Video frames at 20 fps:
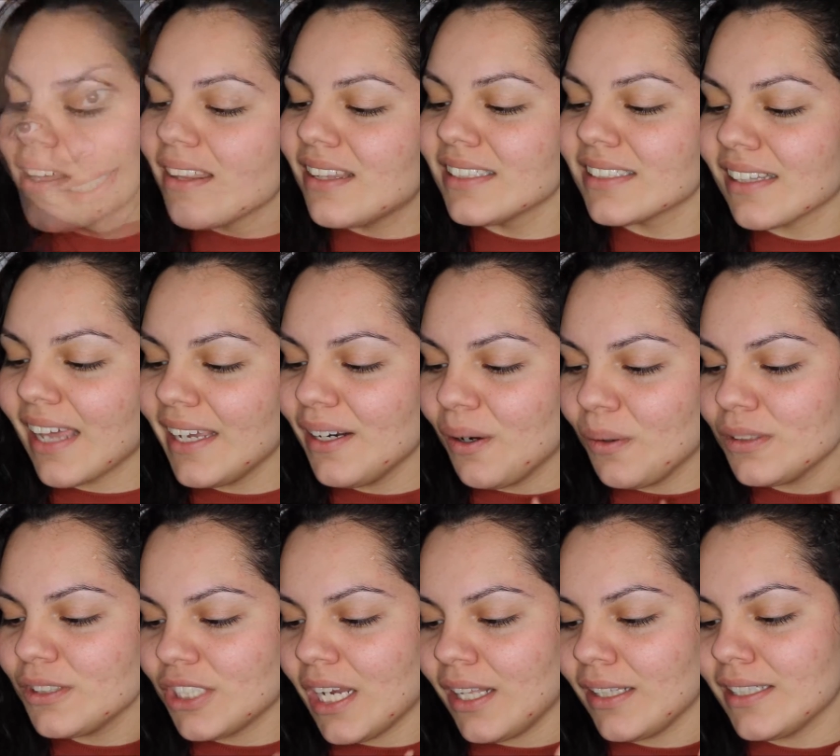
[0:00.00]
This light
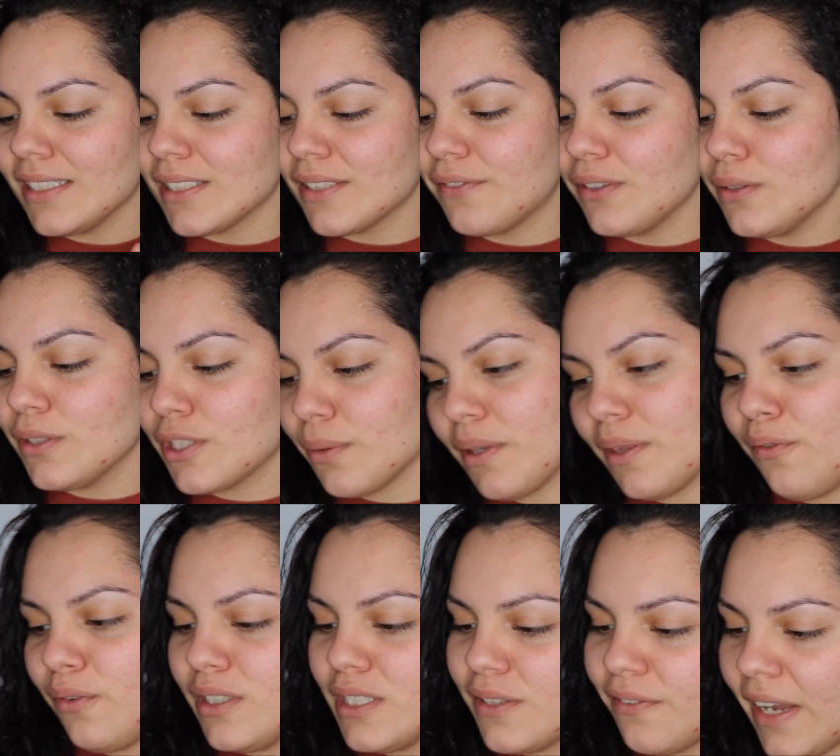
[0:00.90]
whole gel is infused with
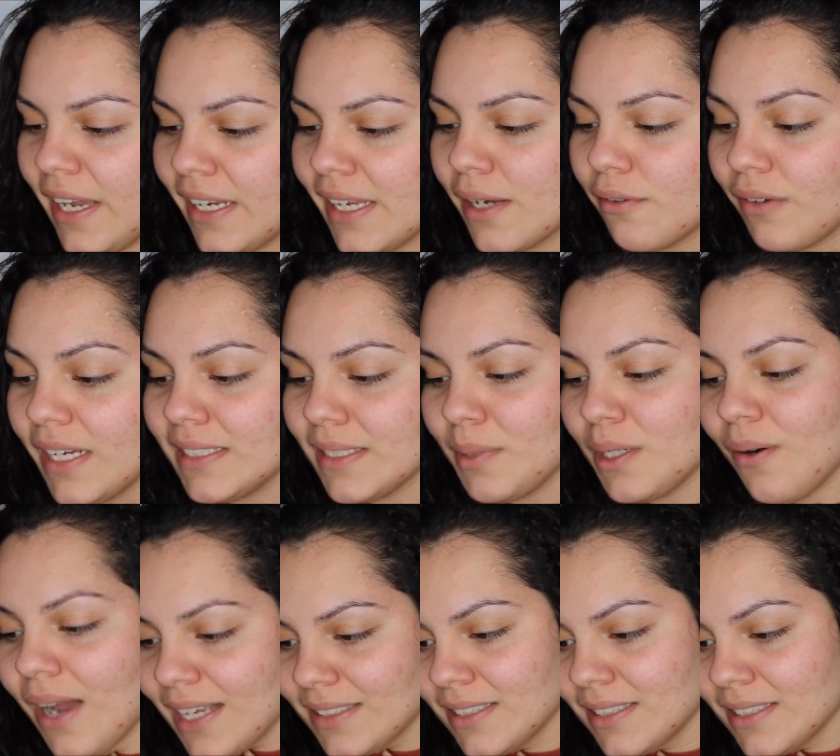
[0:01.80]
frizz-fighting rice amino